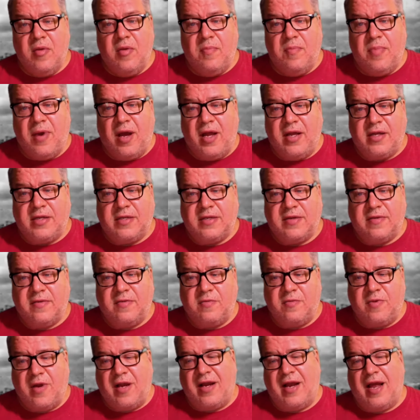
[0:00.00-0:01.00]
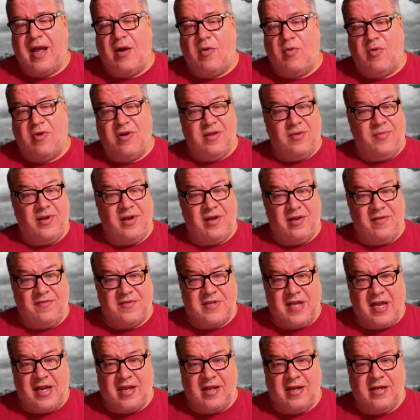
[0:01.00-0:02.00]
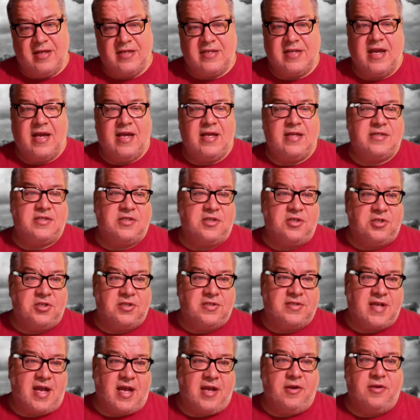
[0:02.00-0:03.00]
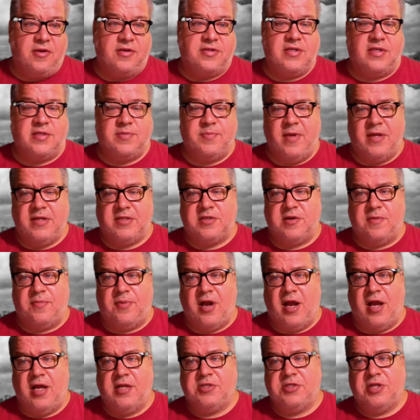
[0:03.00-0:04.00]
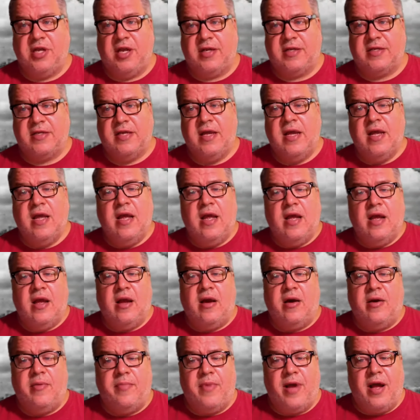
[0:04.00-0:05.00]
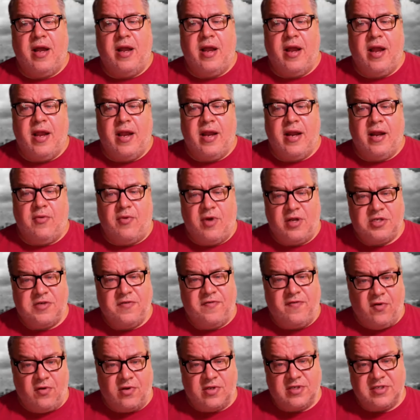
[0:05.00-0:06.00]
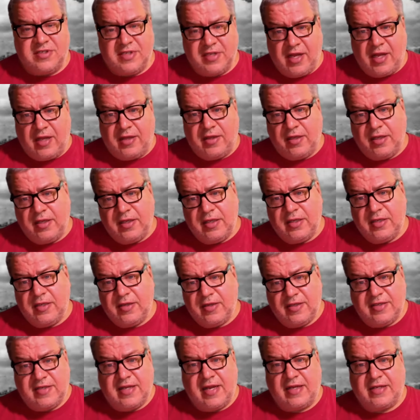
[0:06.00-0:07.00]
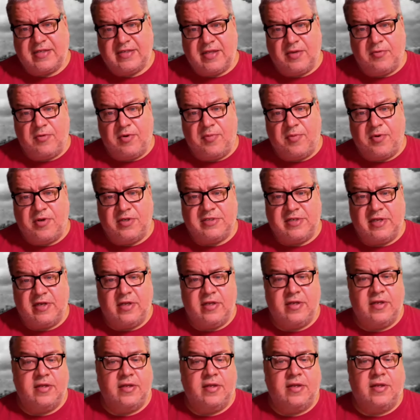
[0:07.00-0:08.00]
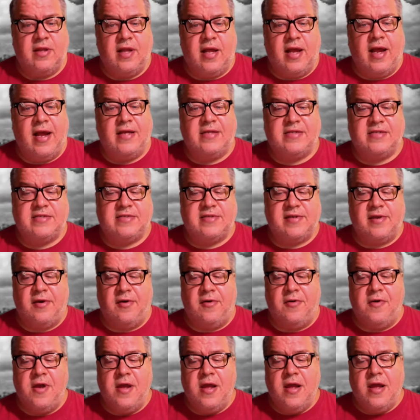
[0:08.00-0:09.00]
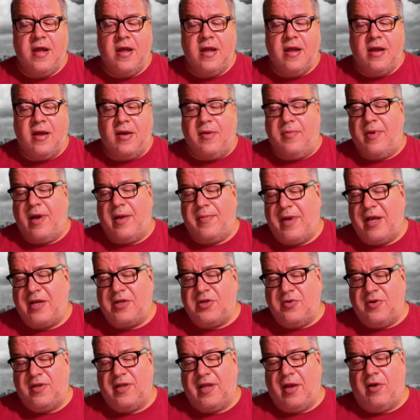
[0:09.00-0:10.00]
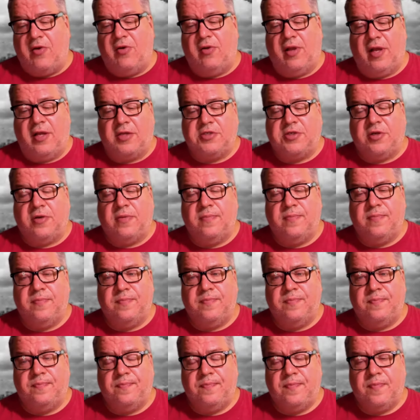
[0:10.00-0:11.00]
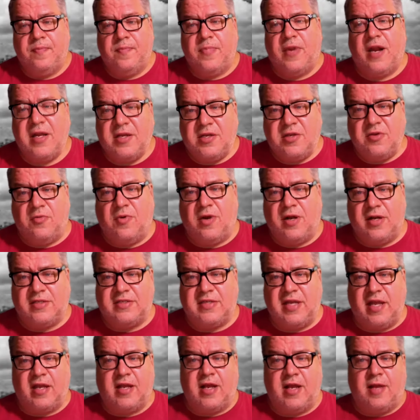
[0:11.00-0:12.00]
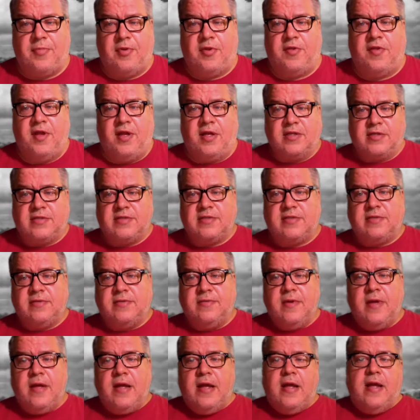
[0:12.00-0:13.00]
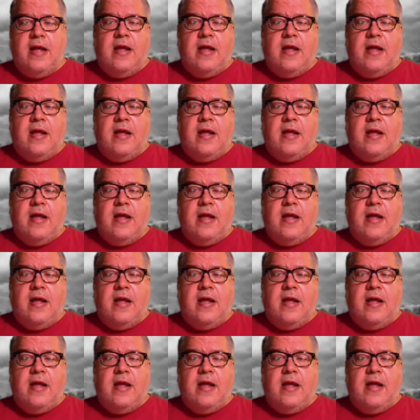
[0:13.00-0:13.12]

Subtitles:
But right now we're in the middle of taking a test. You just got your semester project, and I want you focusing on the text that we presented in the class. So I'm not doing that whole lecture, but I do want to say a couple things.